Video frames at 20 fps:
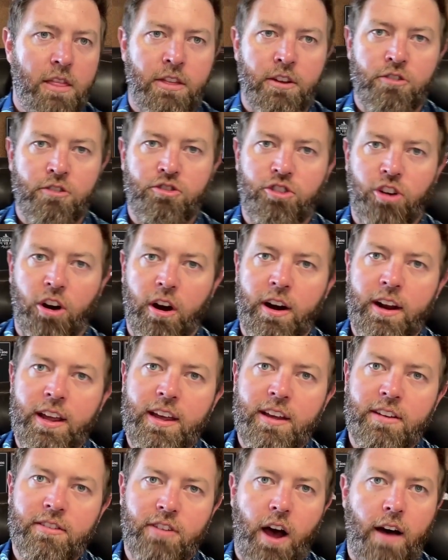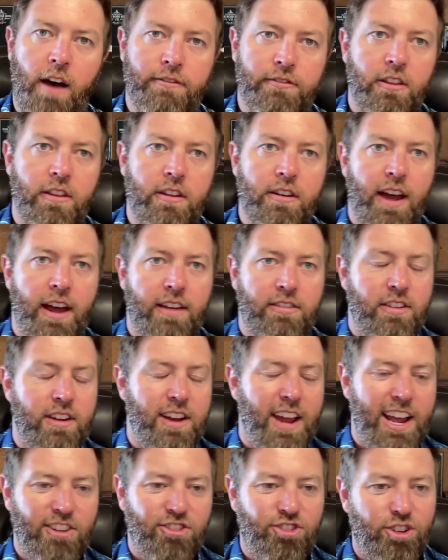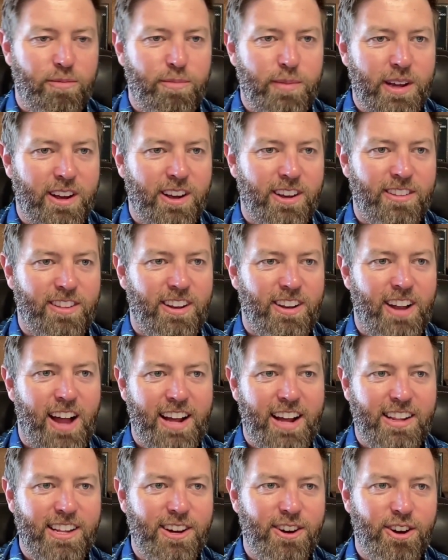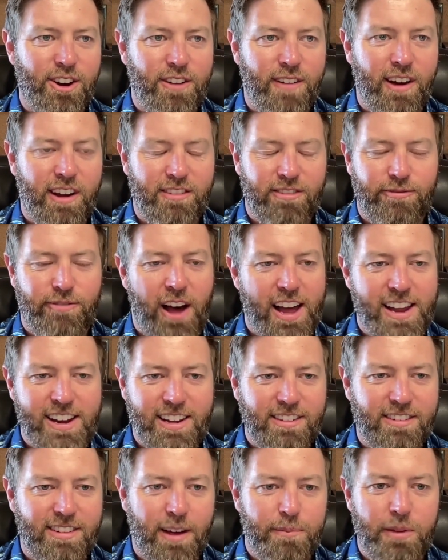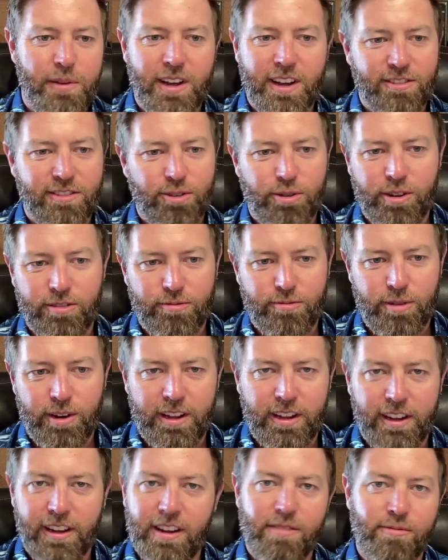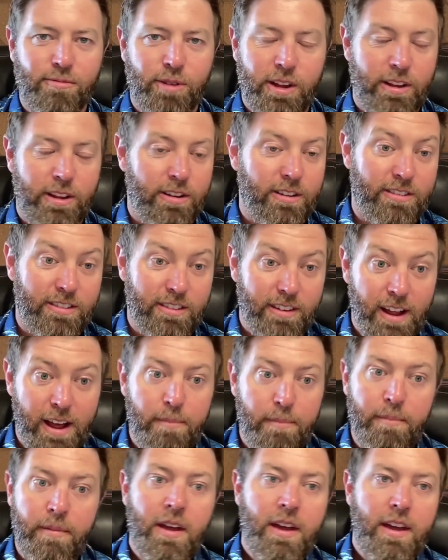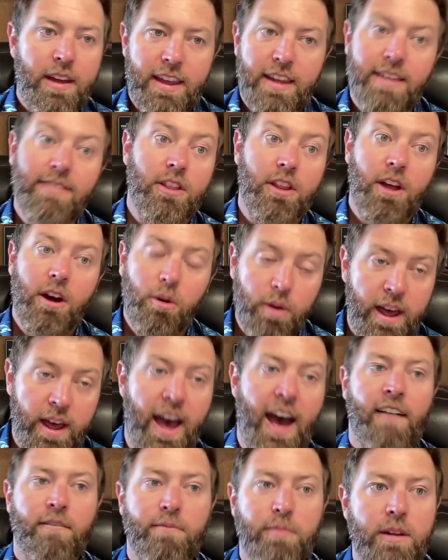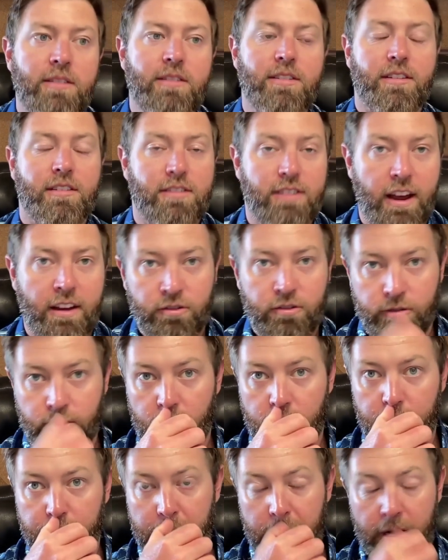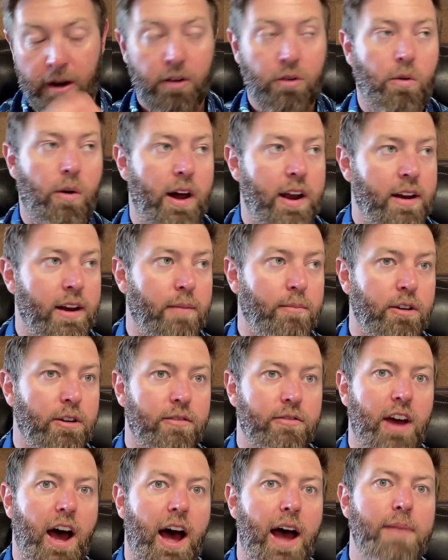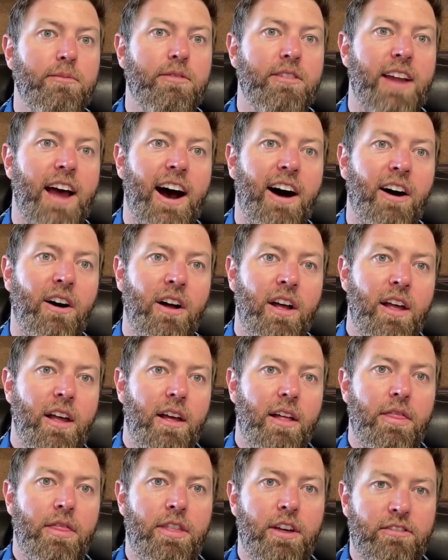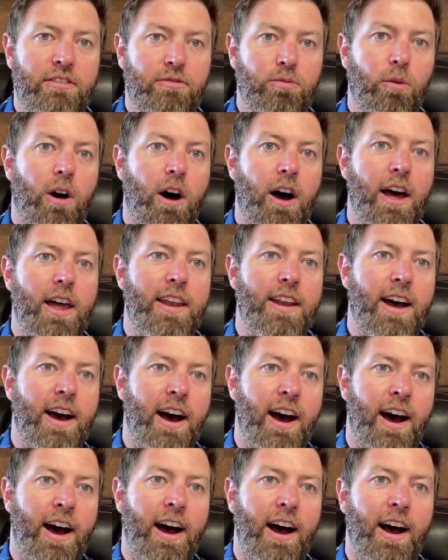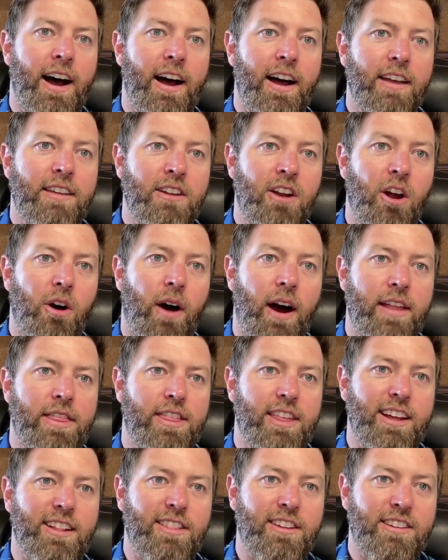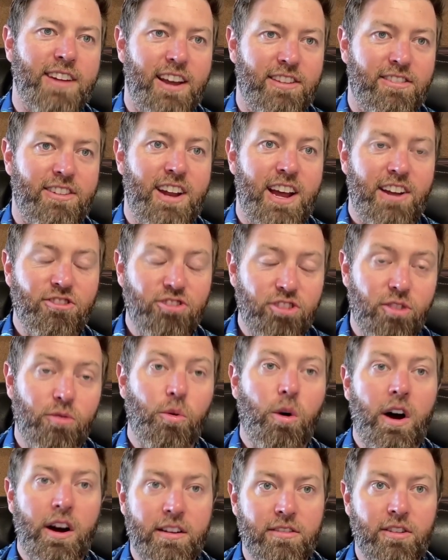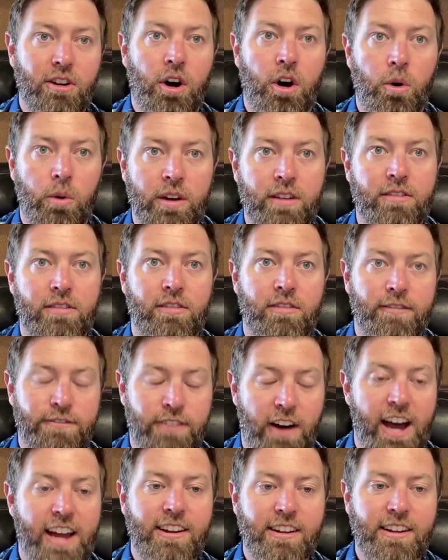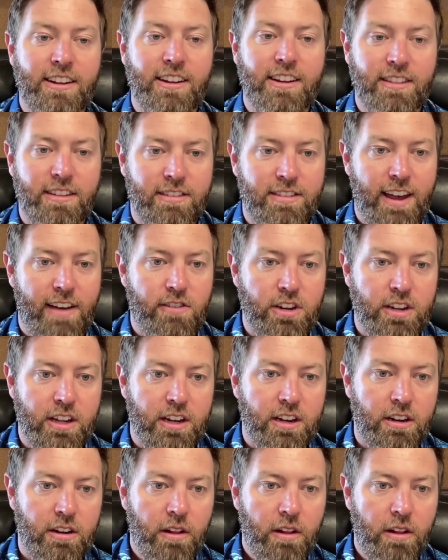the journey is often the destination because the likelihood of us finding something is always really, really slim, even though we have been successful, you know, quite a number of times now. This one, uh, you know, I think the destination was always finding the seven